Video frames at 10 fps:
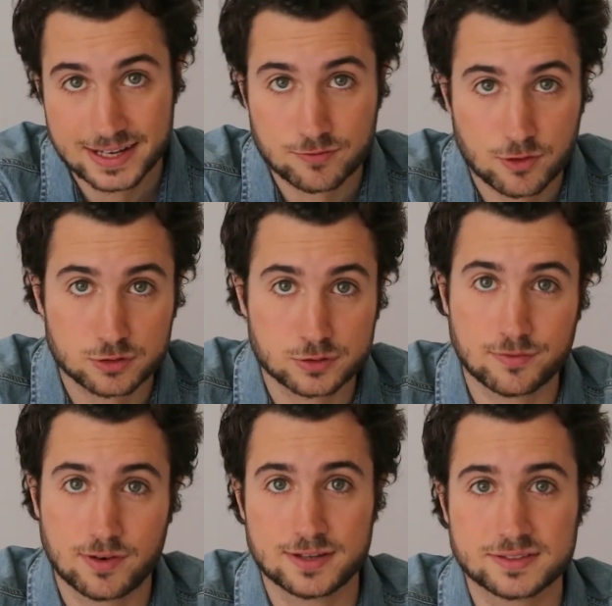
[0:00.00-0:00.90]
Of course,
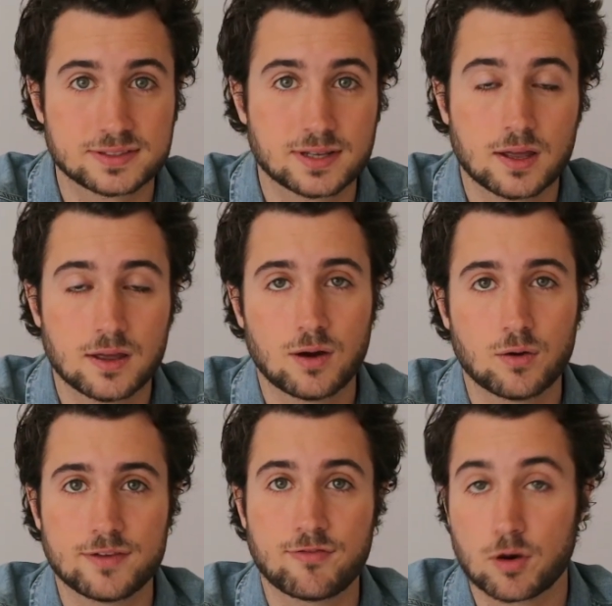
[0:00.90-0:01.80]
we've launched
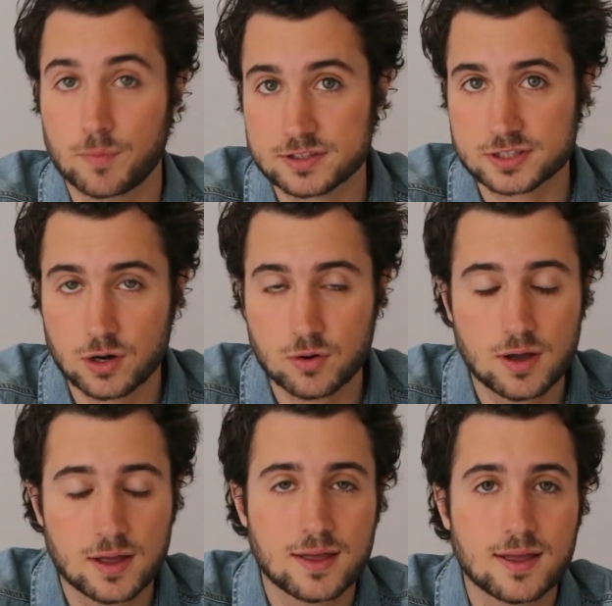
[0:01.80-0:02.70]
only 4 months ago,
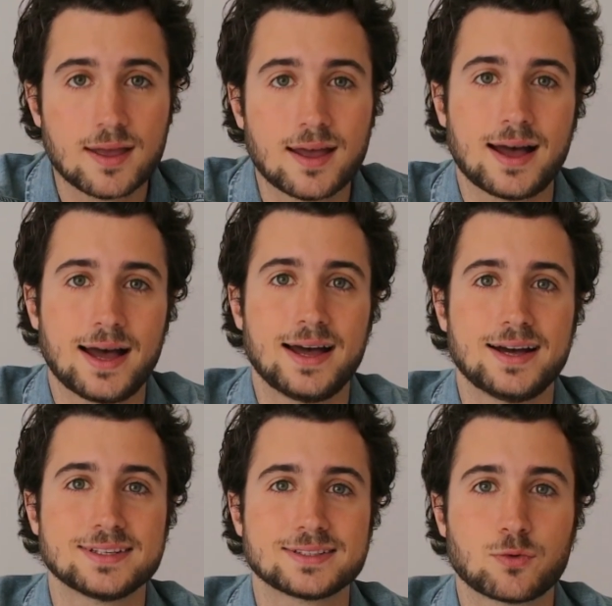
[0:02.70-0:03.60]

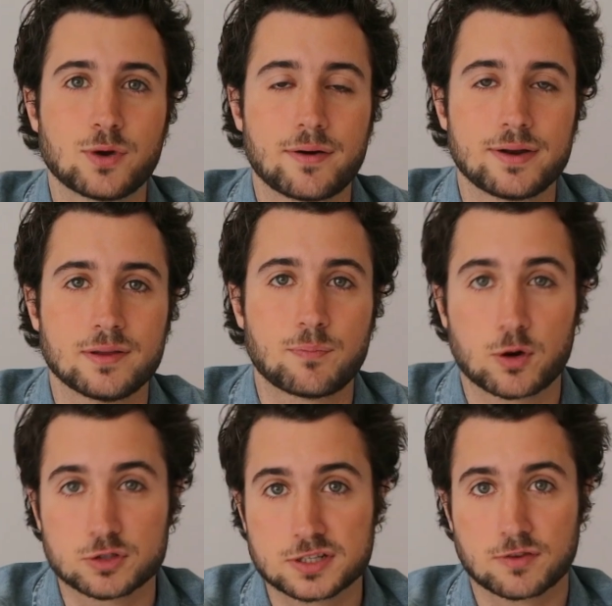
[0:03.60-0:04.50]
and we're in the
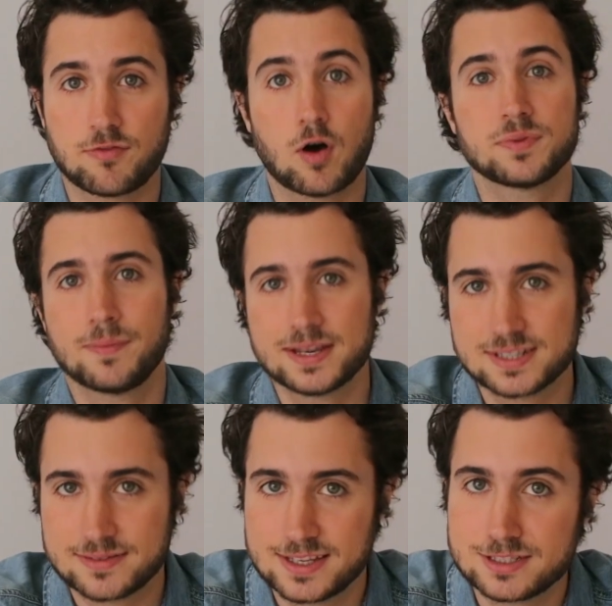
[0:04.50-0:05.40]
process of
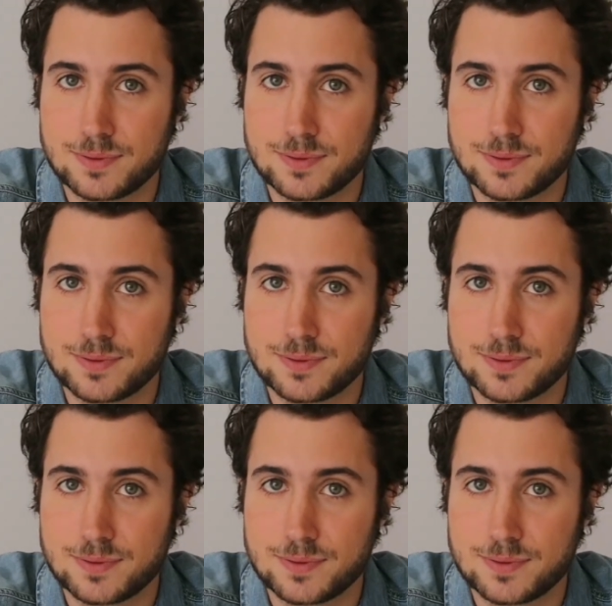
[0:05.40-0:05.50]
optimizing this.